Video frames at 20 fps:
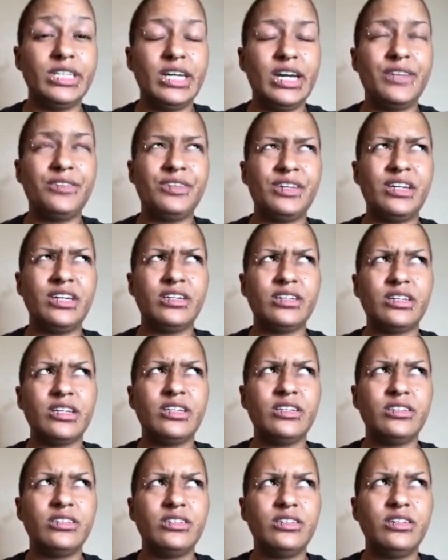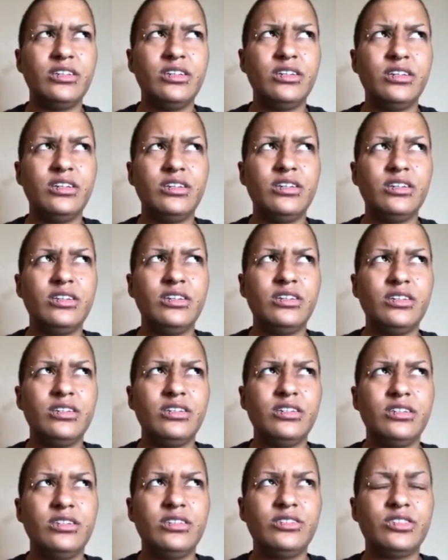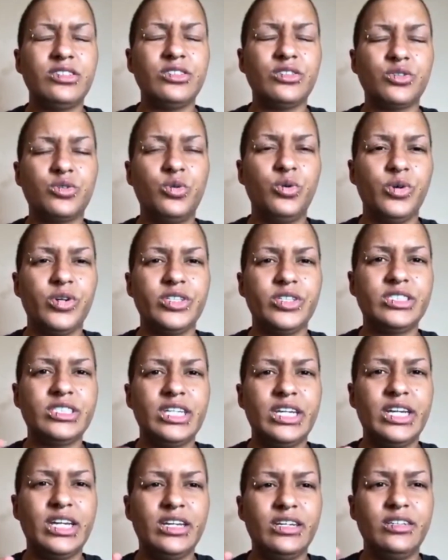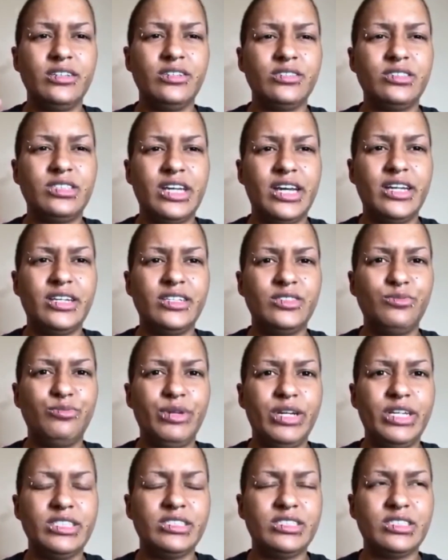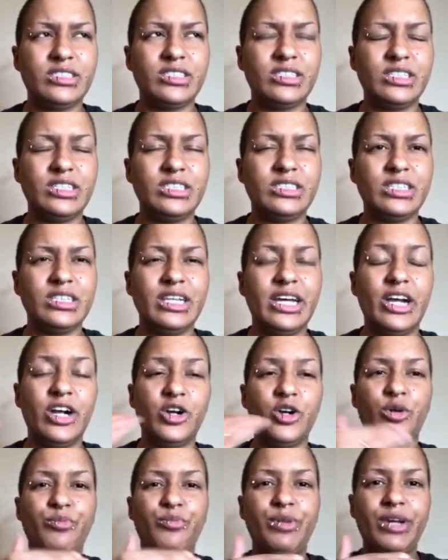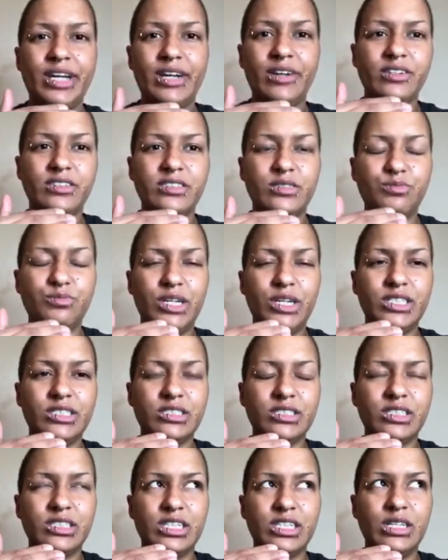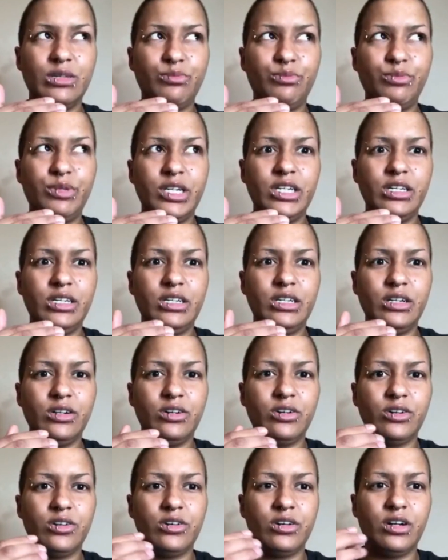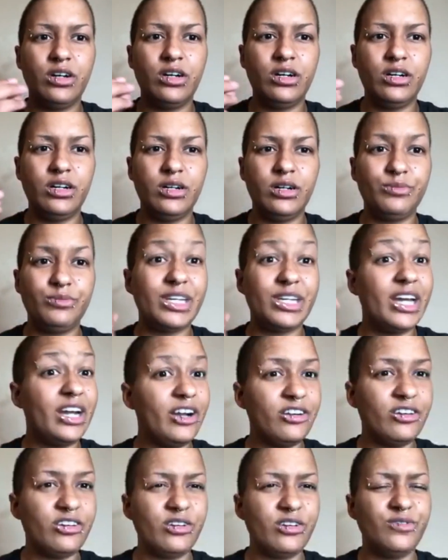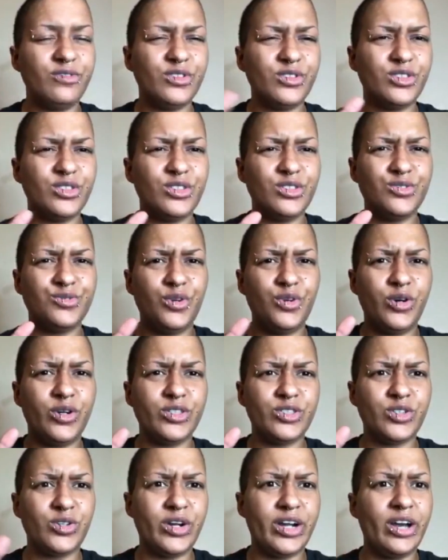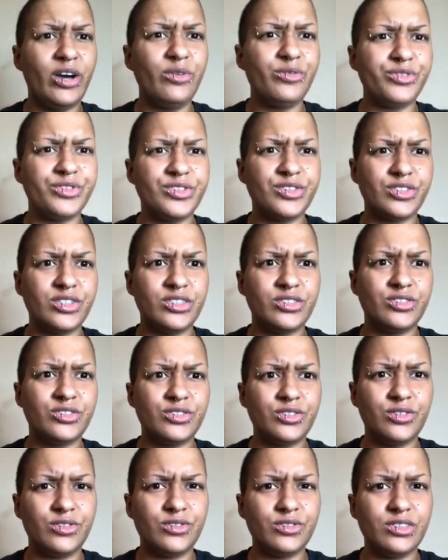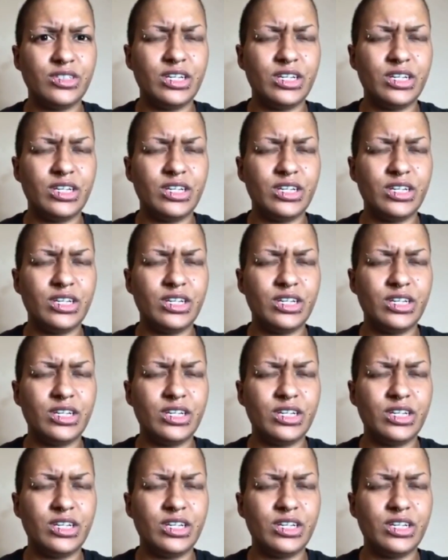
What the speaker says: I think to the courts and that basically to let her parents basically be her caregivers as far as her health is concerned.